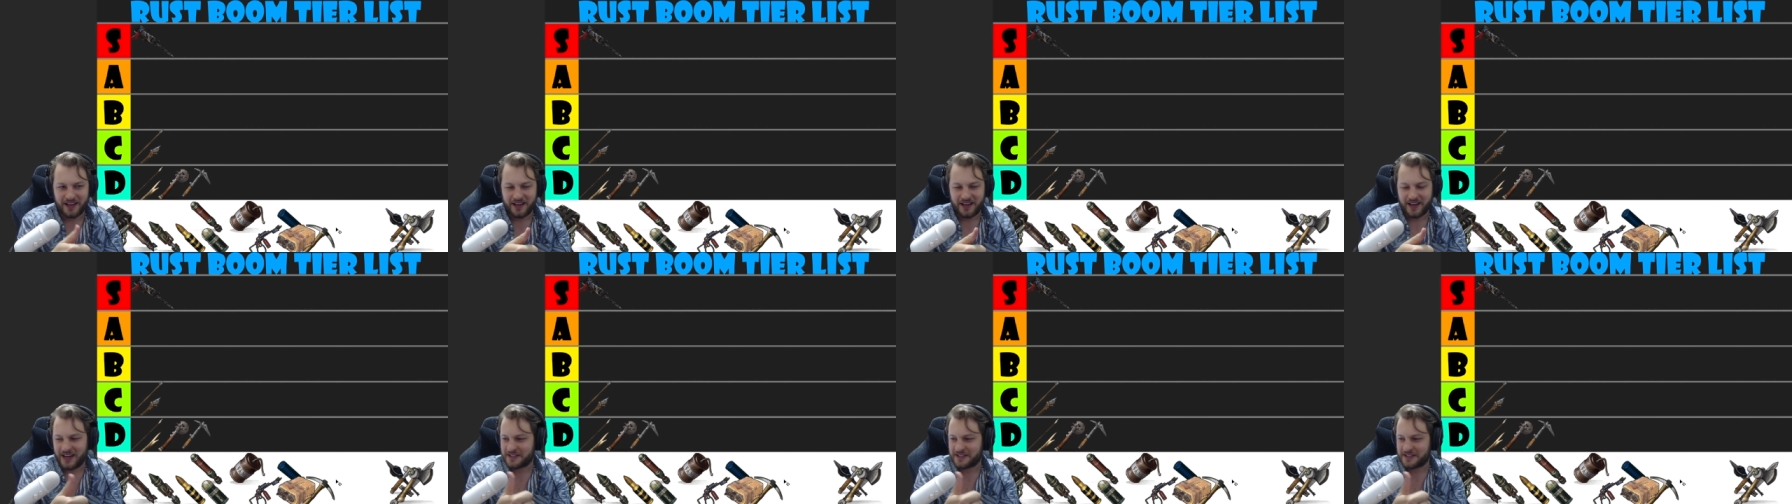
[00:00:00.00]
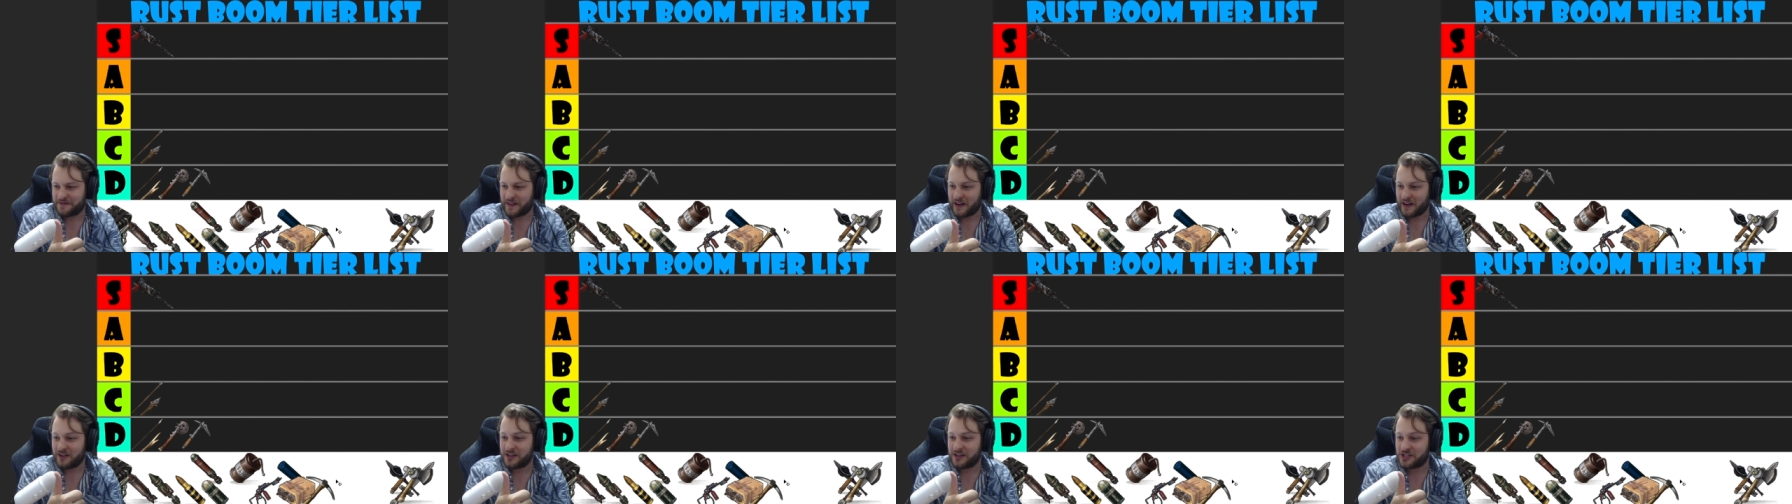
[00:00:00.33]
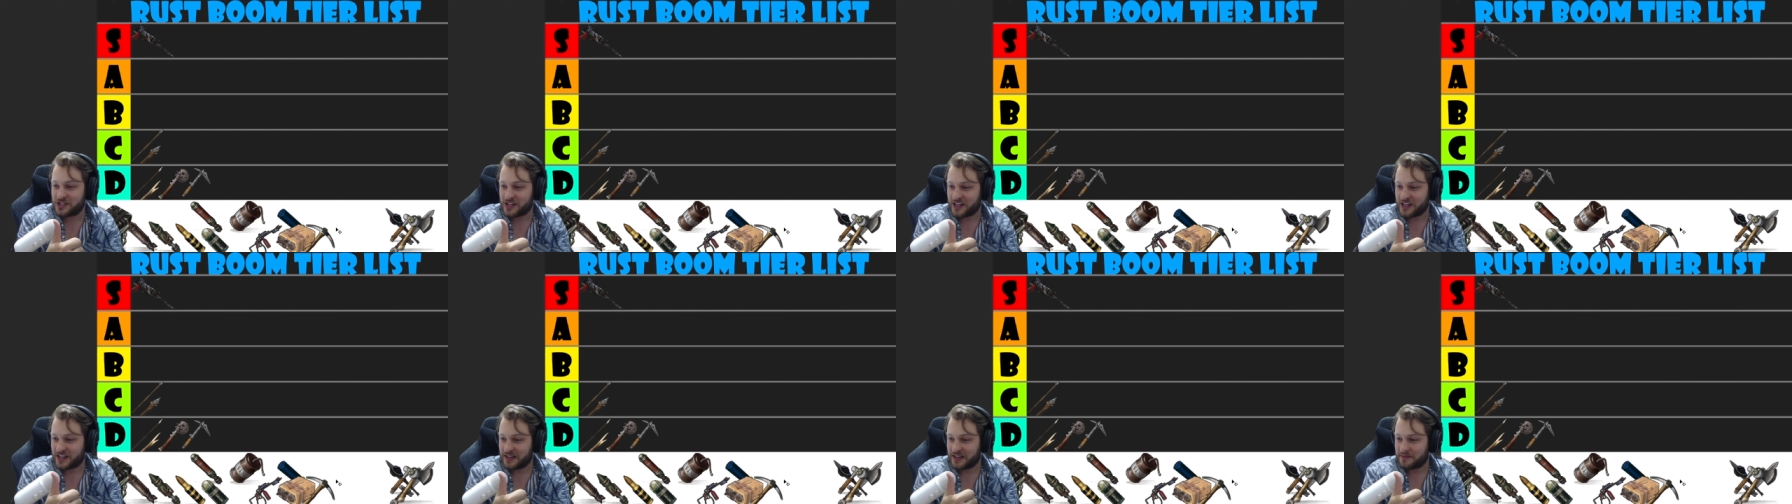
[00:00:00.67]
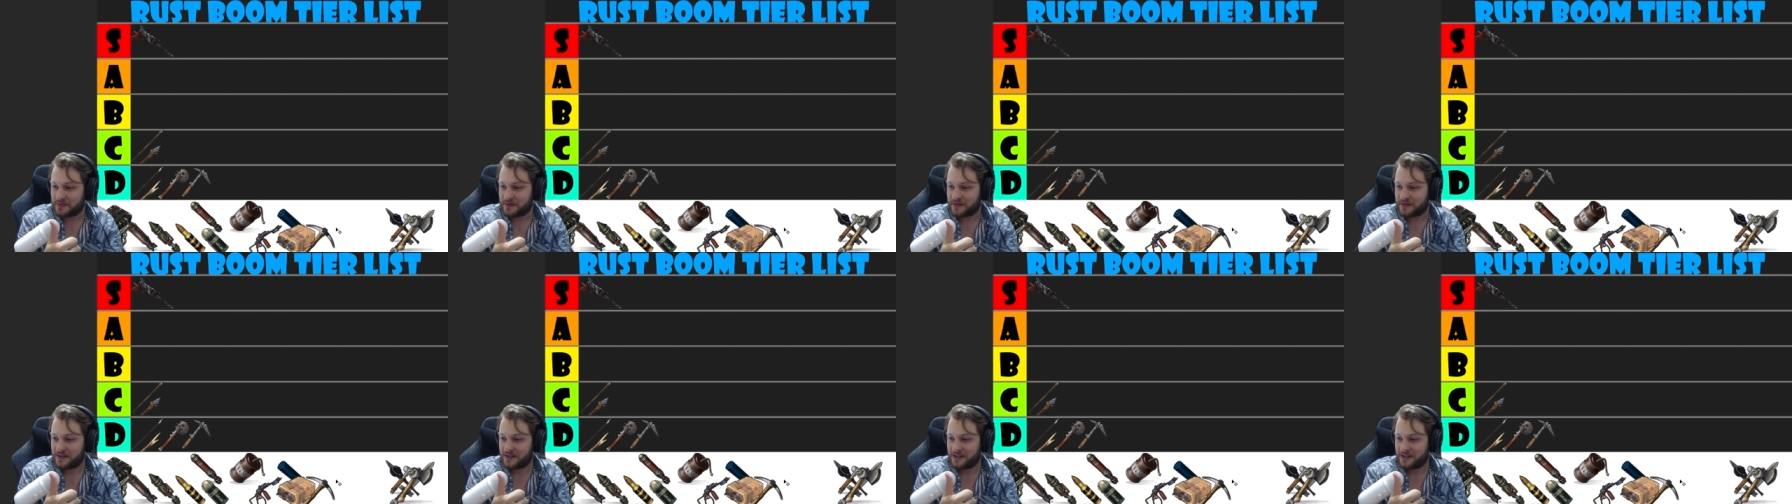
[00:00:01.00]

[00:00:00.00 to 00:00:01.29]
It's very cheap.